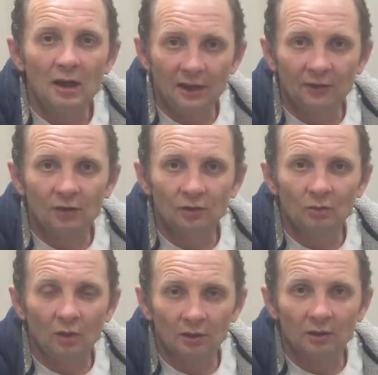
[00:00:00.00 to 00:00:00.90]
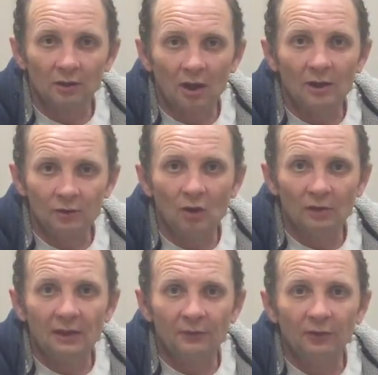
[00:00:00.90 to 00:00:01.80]
he's going to want to like
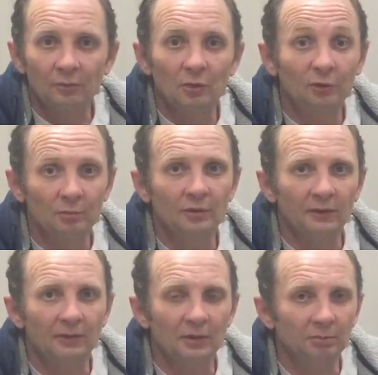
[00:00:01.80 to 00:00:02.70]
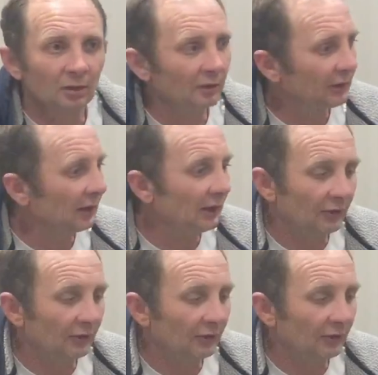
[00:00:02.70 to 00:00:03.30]
not give you so much money for the plot, isn't it?